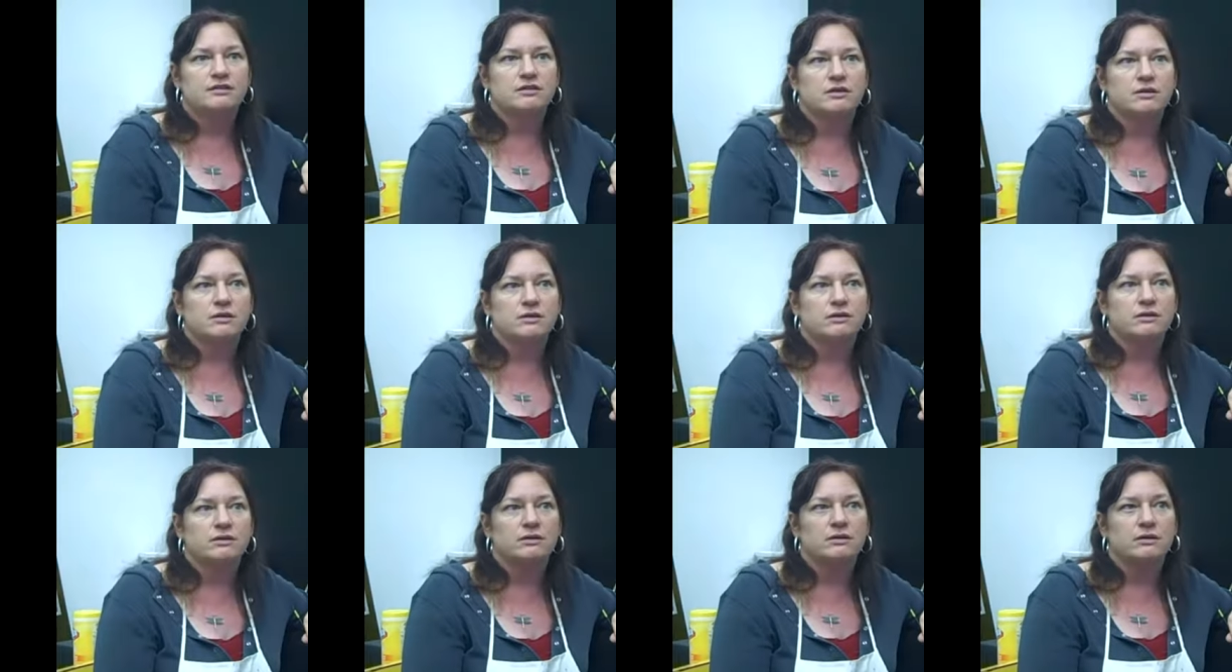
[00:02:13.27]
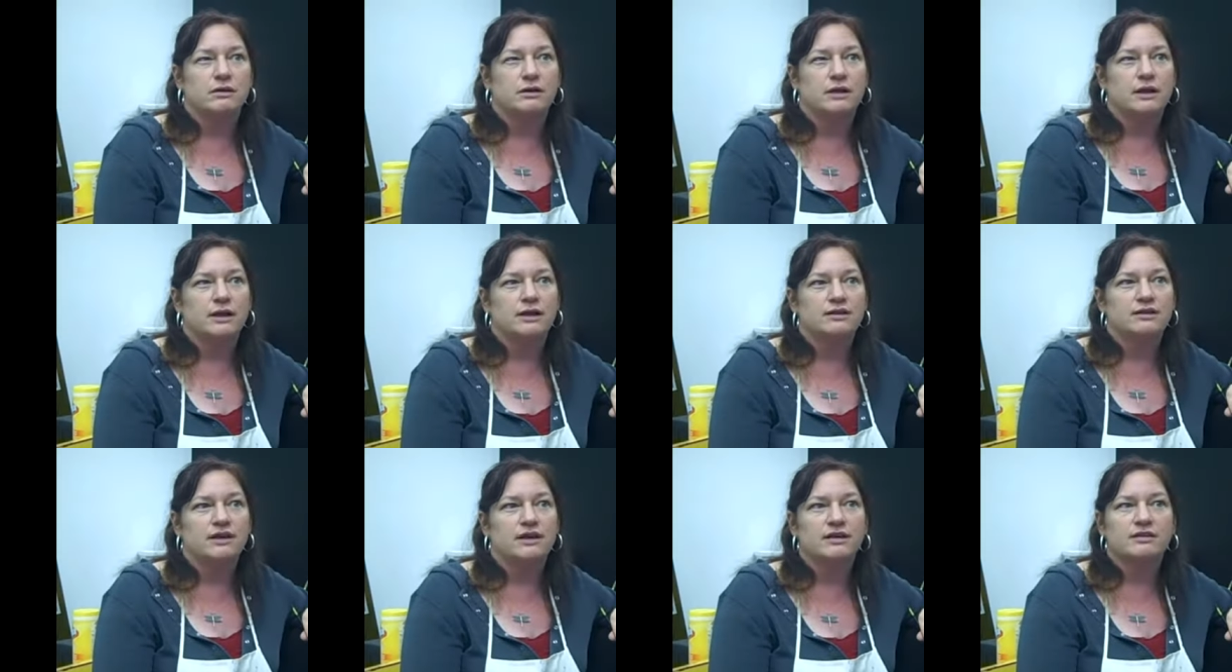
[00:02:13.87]
So a
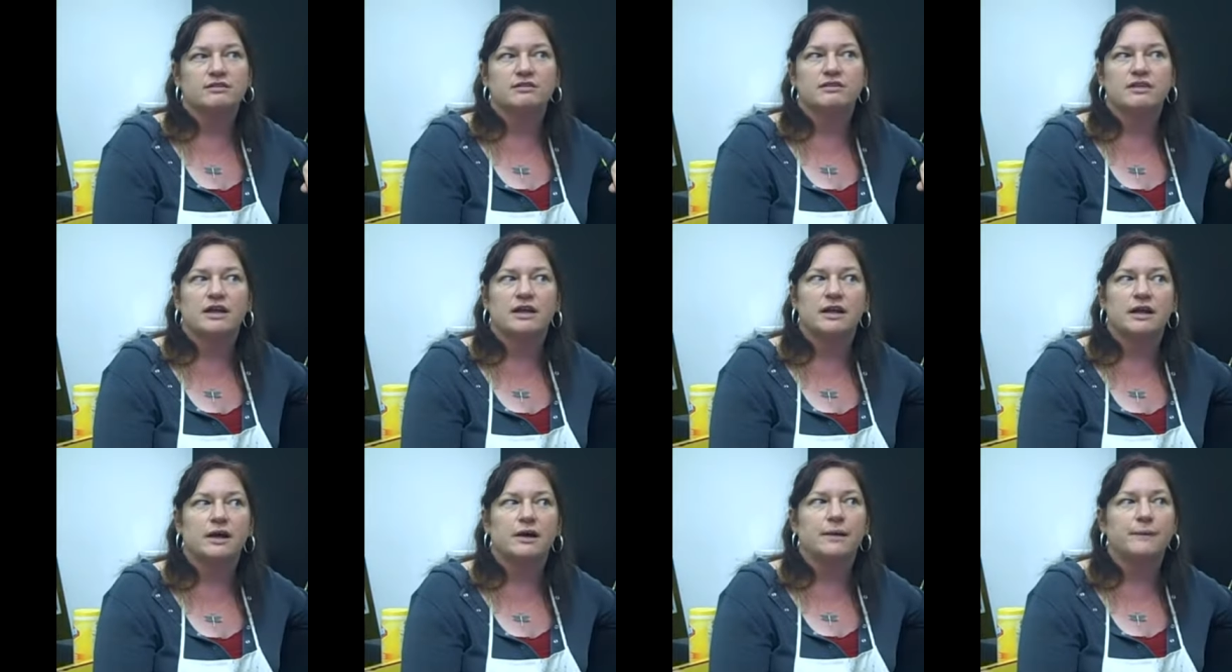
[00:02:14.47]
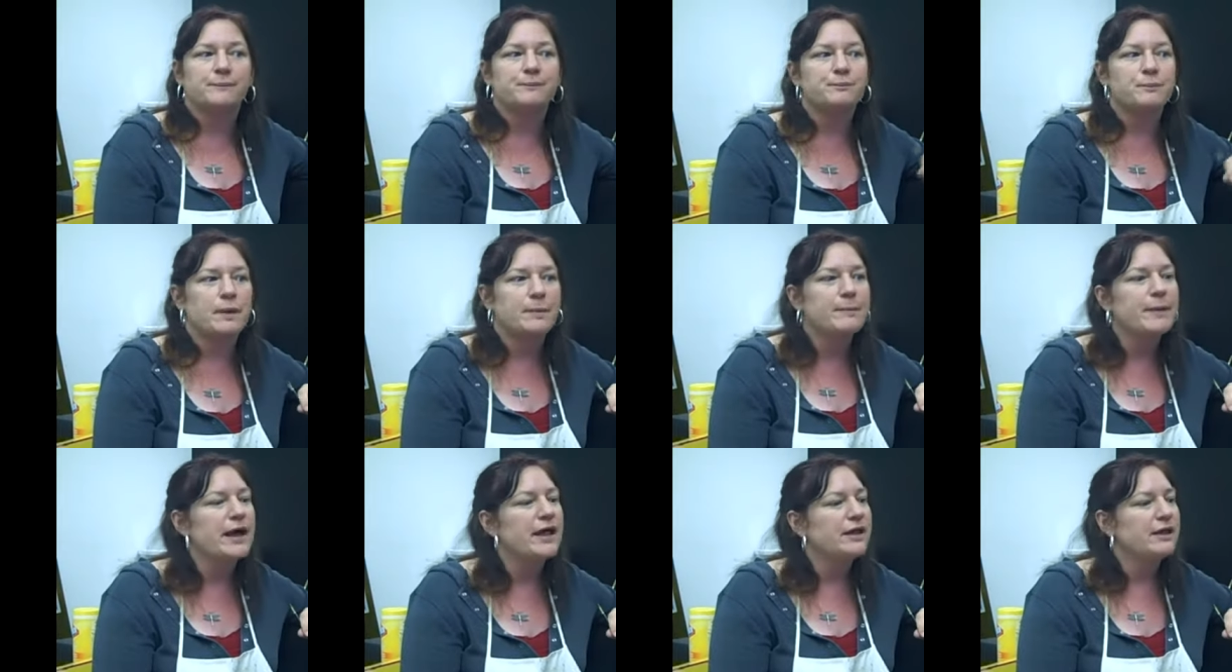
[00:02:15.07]
lot of text, and uh,
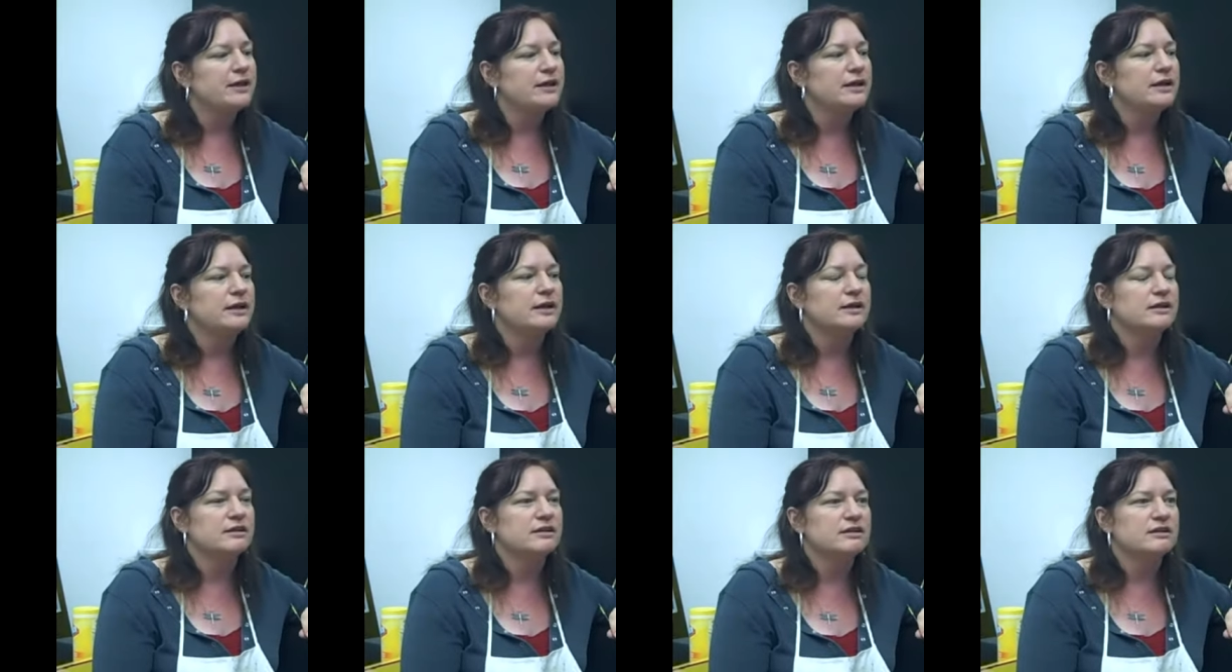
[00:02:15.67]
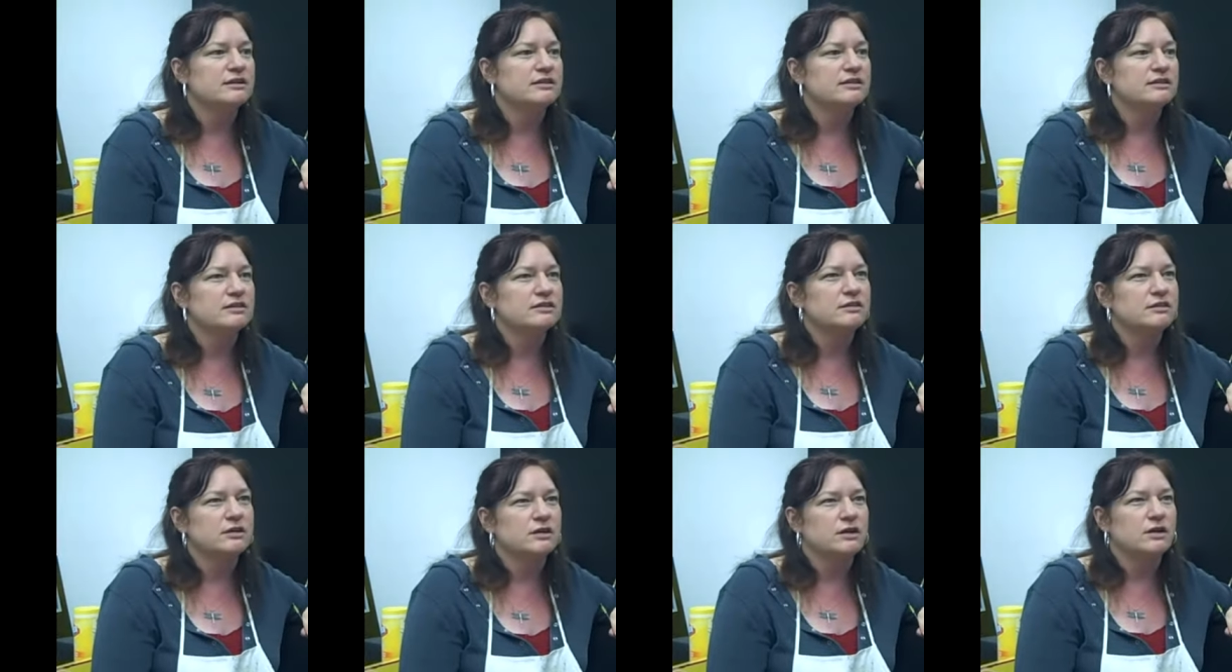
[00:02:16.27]
my palette
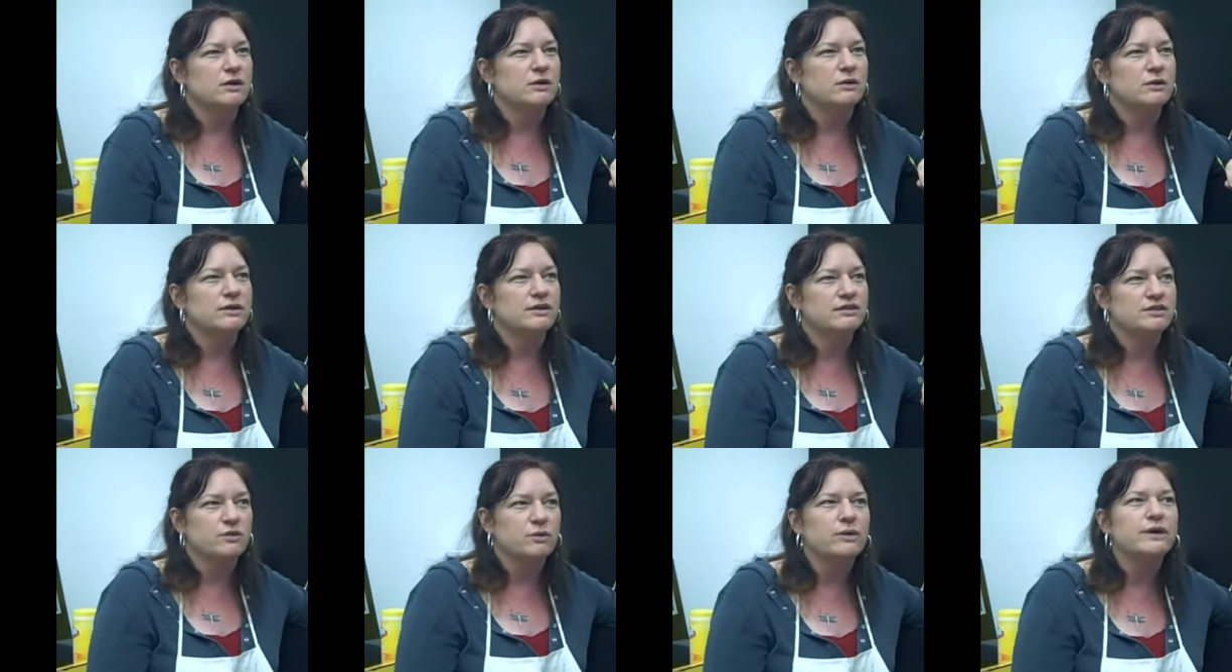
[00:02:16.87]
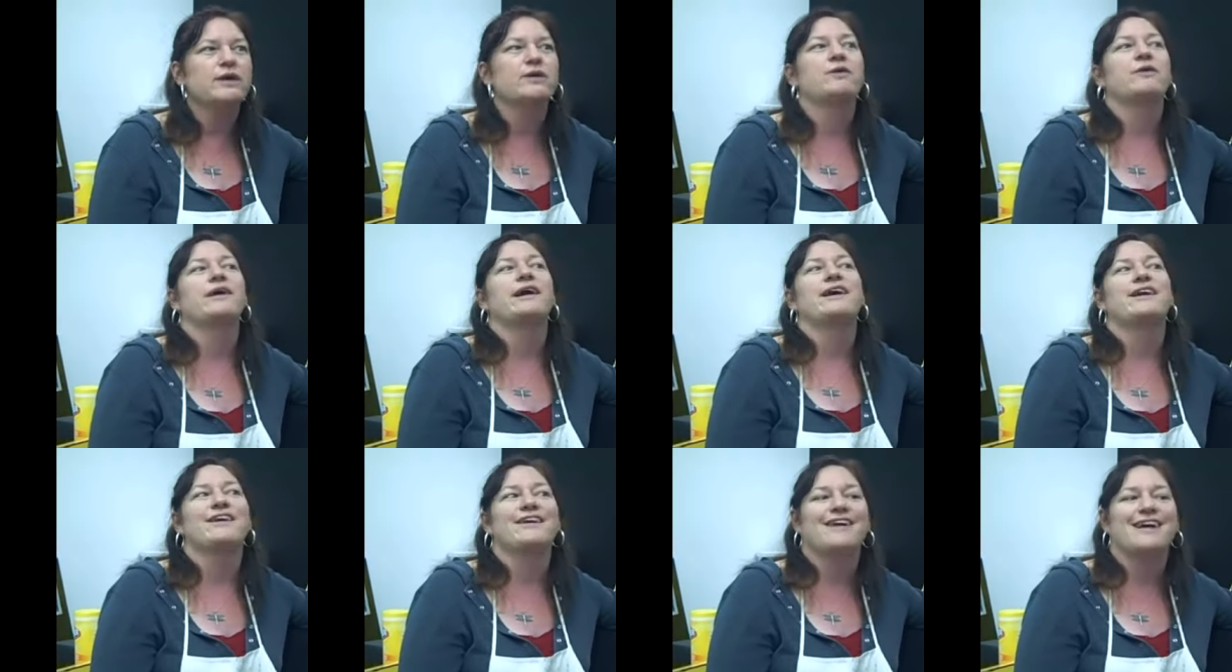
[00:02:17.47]
is, you know, it's going
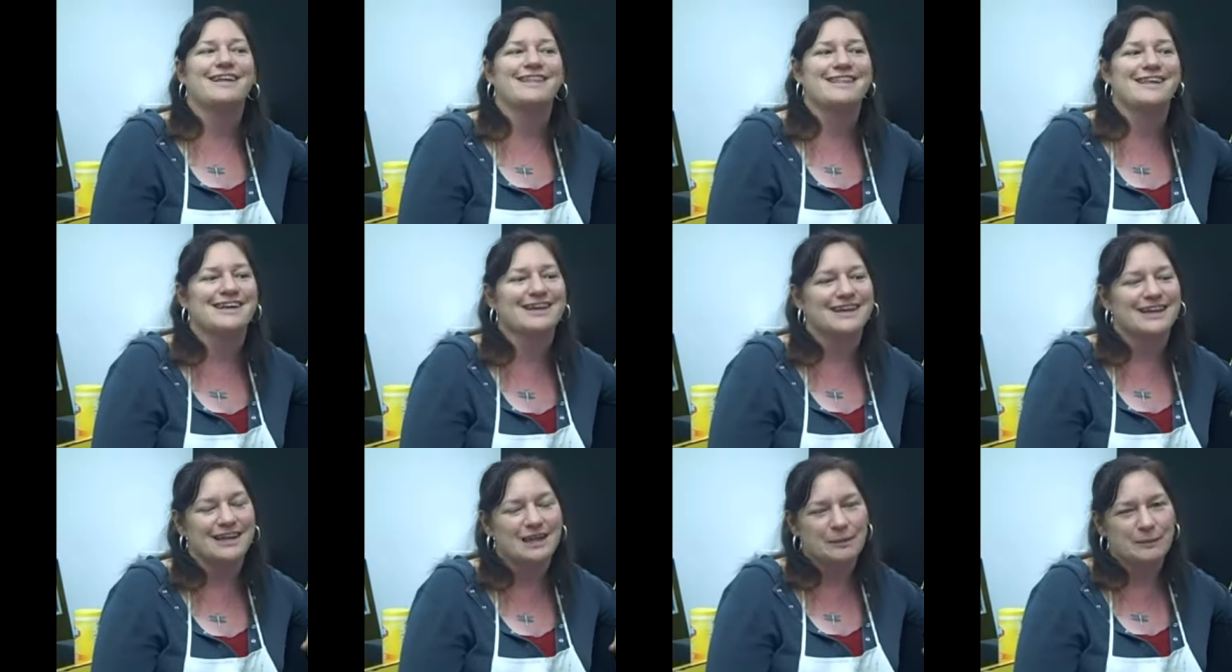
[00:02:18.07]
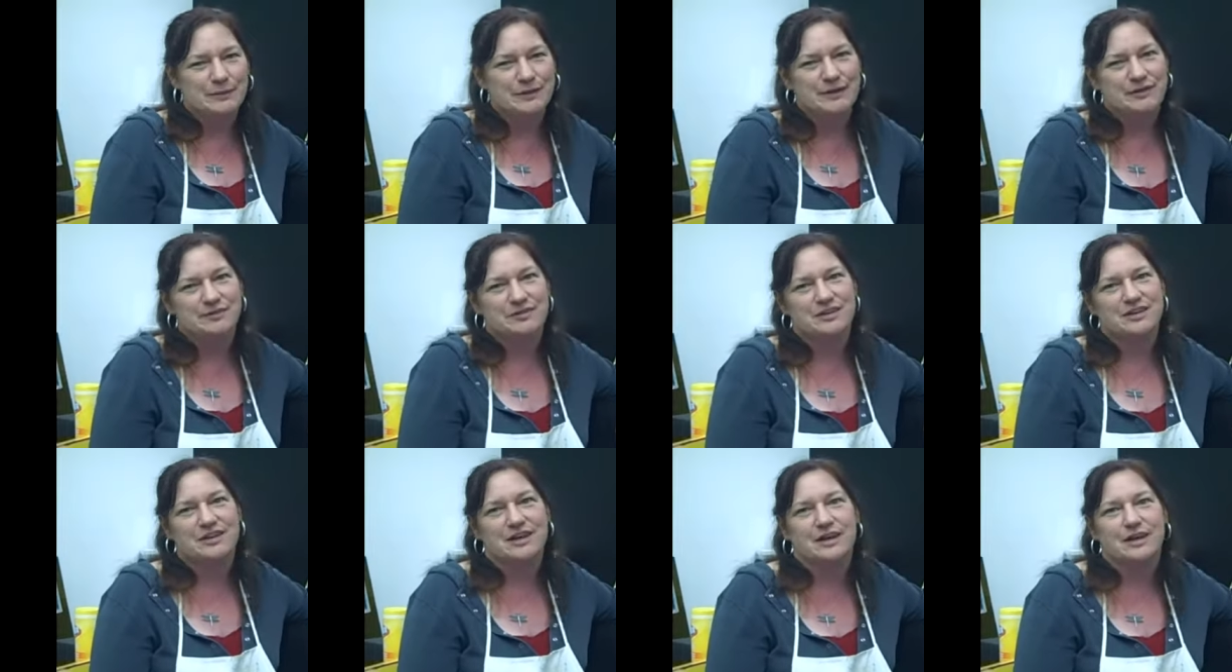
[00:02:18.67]
grayer, I think, a little bit
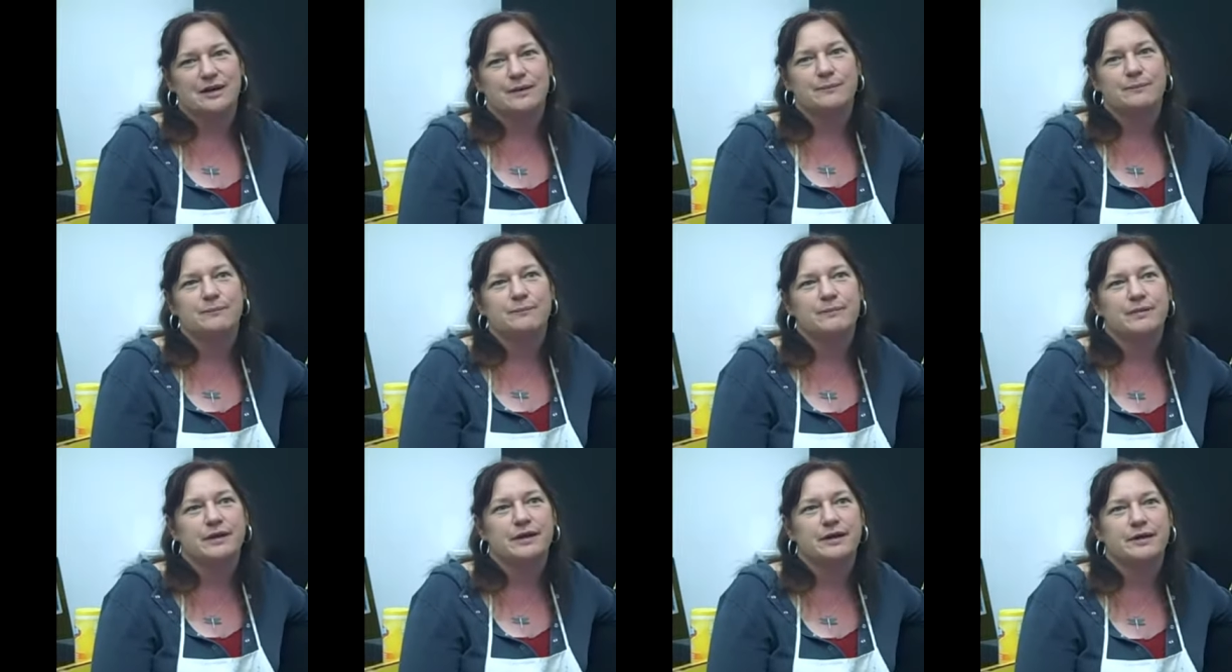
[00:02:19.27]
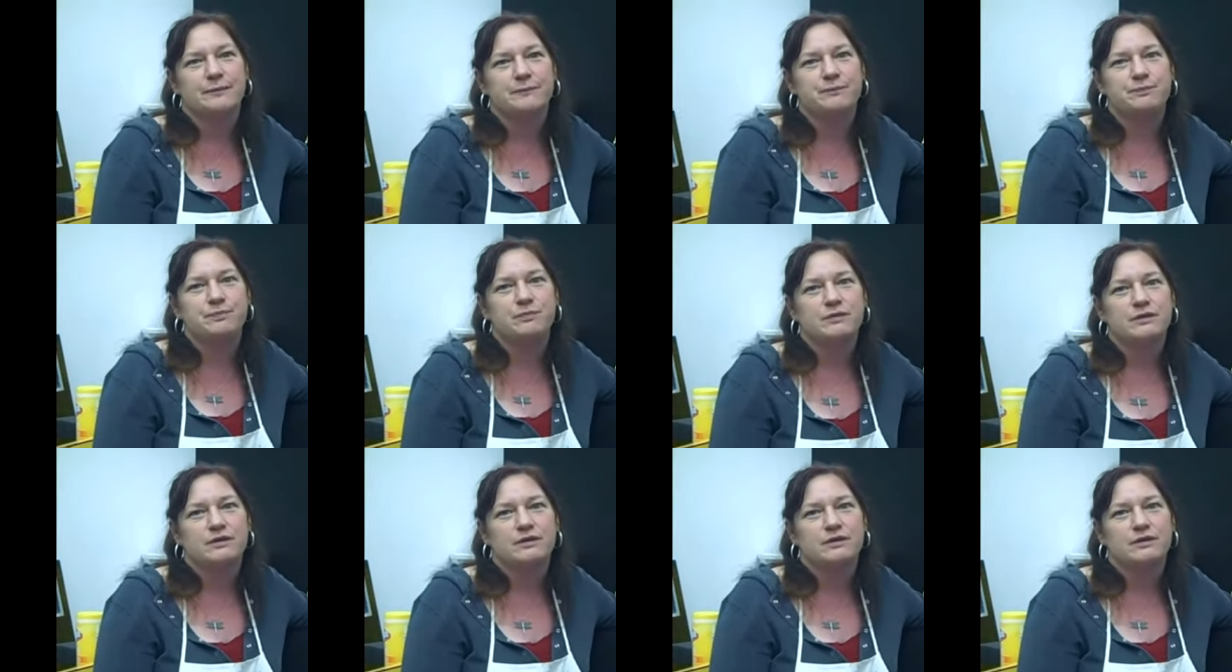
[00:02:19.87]
over time, but um,